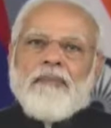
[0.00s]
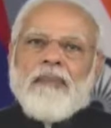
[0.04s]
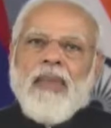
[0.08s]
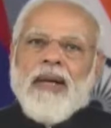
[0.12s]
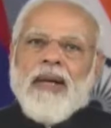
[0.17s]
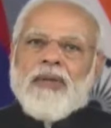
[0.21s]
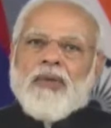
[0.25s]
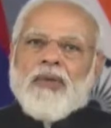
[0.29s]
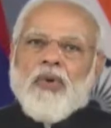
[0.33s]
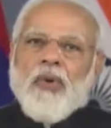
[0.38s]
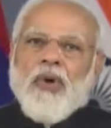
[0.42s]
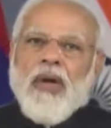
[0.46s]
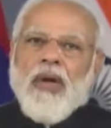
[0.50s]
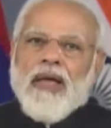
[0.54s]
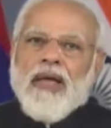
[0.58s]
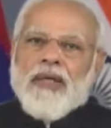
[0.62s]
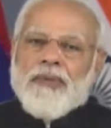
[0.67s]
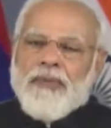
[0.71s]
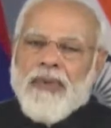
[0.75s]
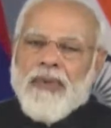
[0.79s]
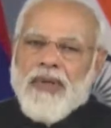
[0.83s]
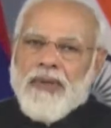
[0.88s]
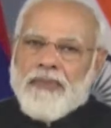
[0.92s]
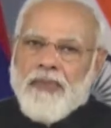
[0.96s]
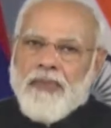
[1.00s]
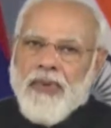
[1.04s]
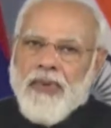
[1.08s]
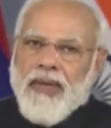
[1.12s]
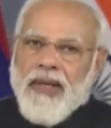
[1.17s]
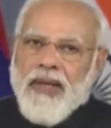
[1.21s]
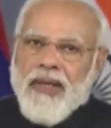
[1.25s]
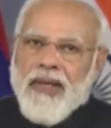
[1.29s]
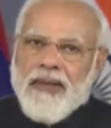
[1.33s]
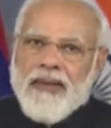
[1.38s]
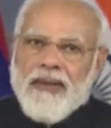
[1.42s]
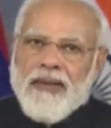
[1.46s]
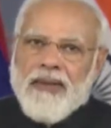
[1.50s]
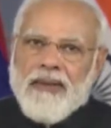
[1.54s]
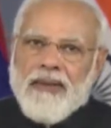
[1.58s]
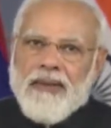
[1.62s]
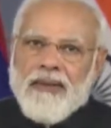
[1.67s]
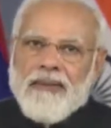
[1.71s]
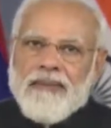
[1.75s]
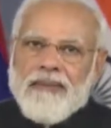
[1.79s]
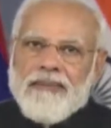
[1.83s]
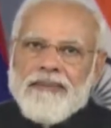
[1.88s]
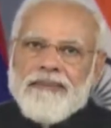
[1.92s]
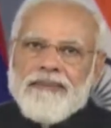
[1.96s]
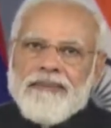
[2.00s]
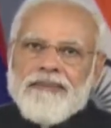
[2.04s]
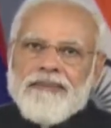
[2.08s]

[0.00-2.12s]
the Metro Express project,